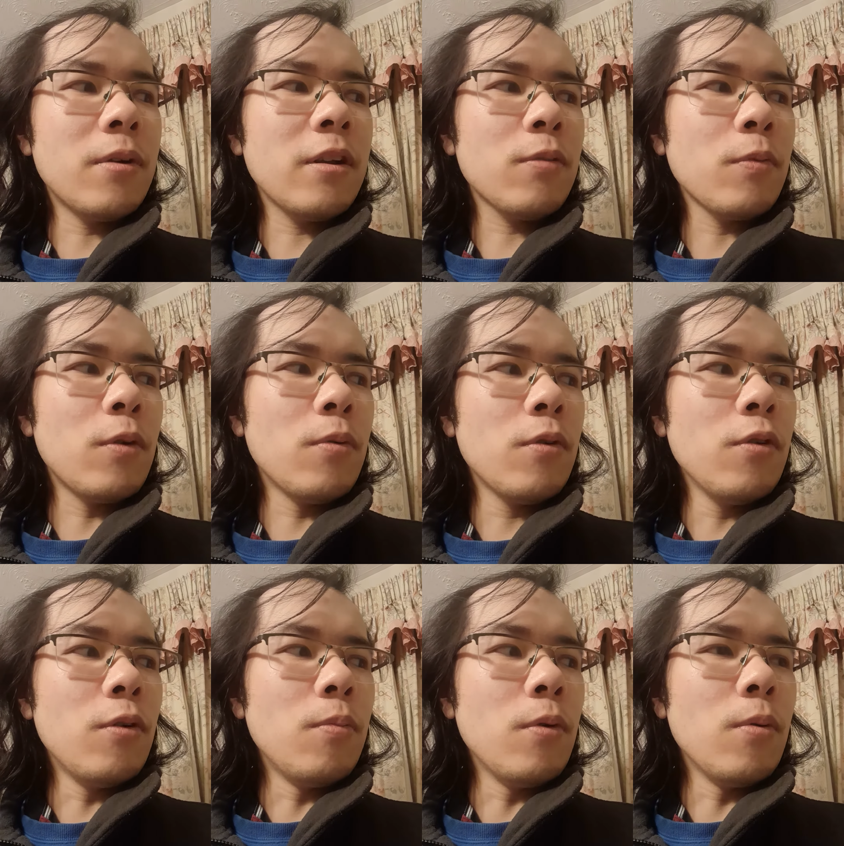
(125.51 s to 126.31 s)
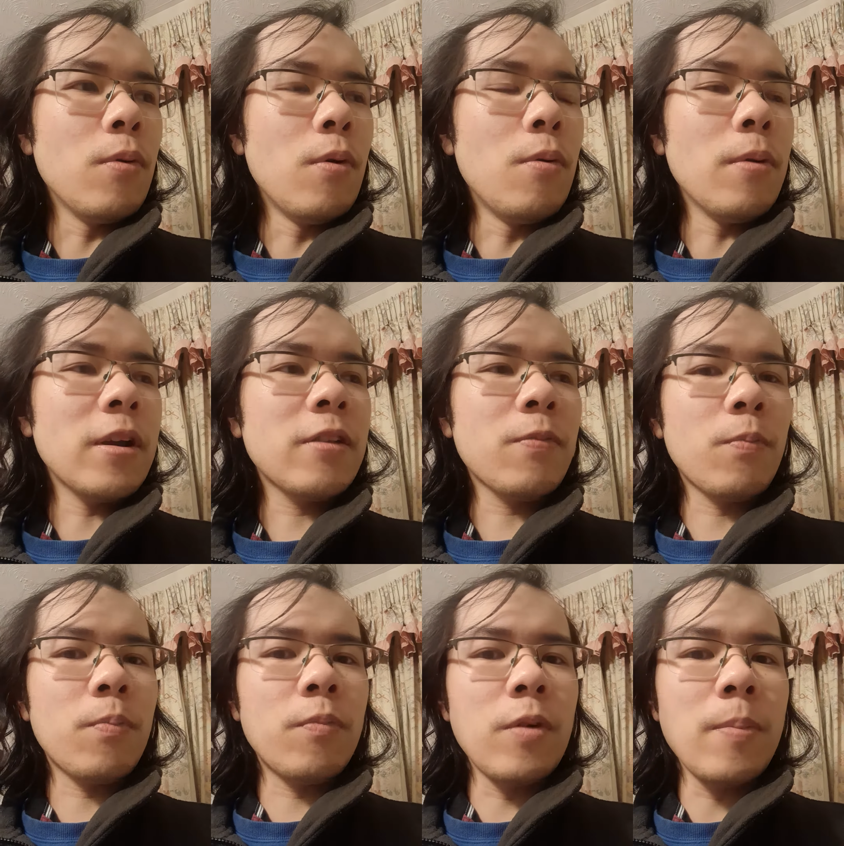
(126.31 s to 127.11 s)
this World Cup will always
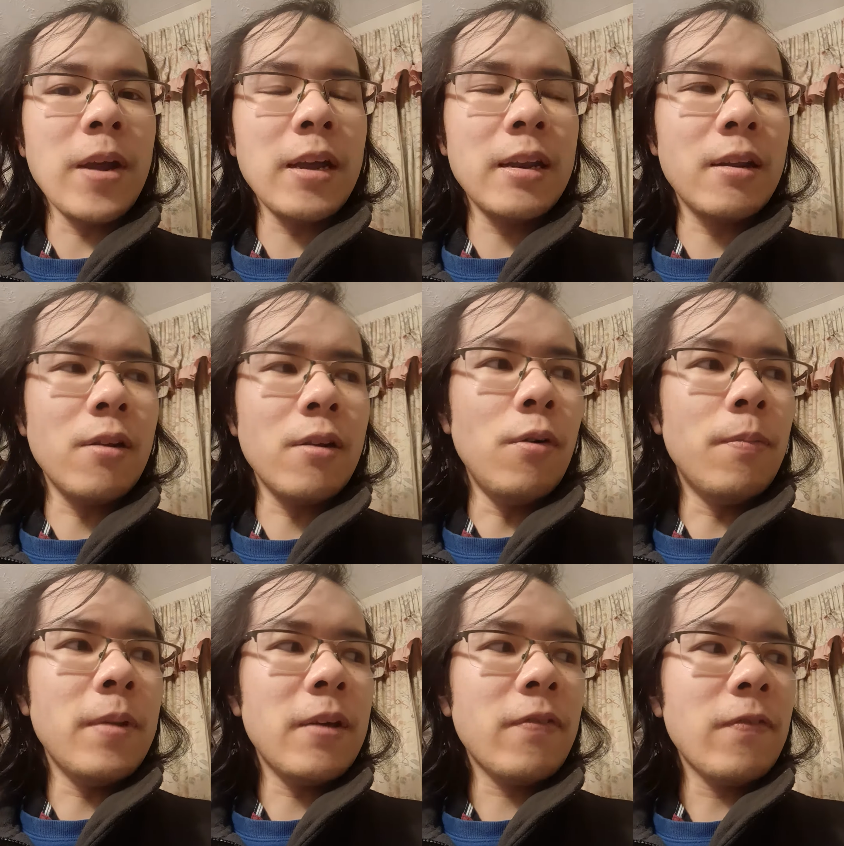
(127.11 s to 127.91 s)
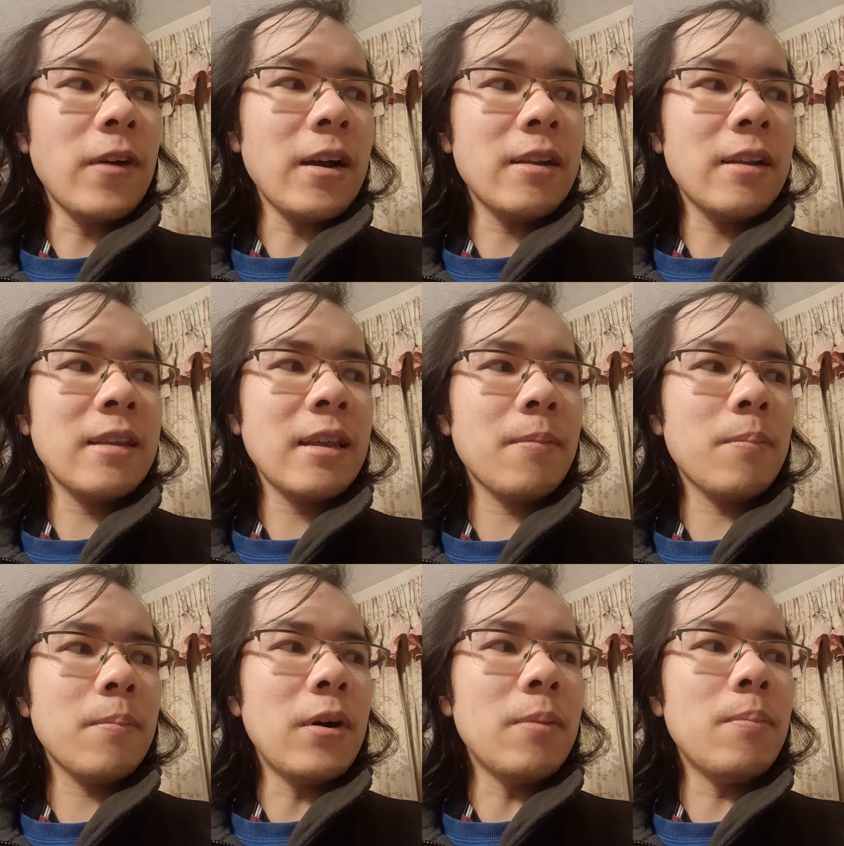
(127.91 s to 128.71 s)
remain in a lot of their fans'
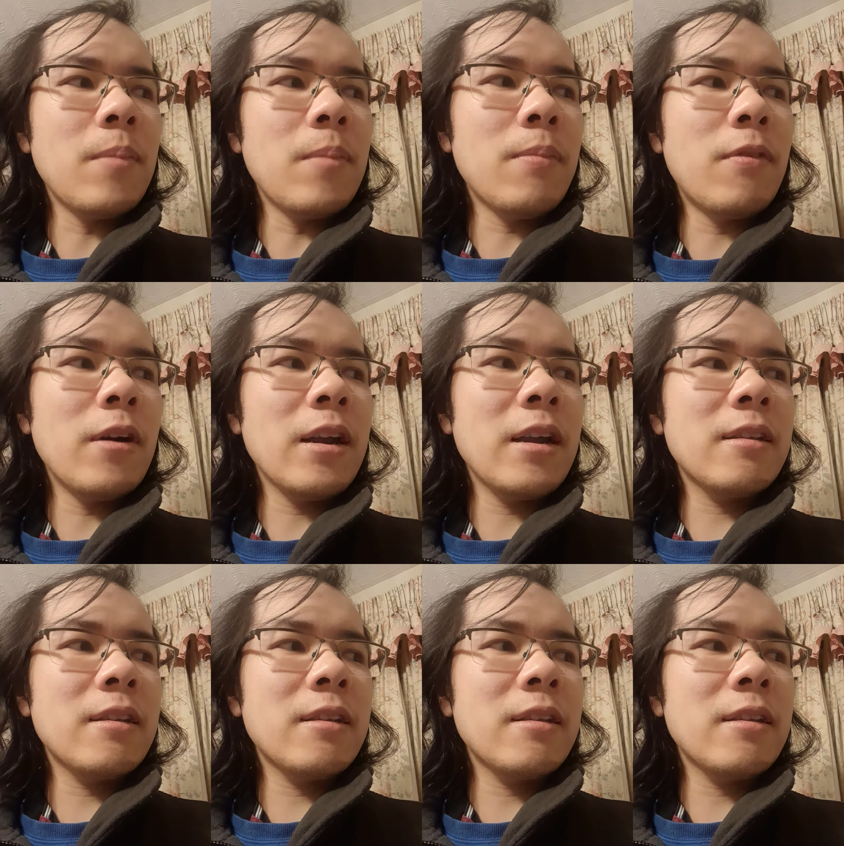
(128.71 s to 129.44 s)
memories.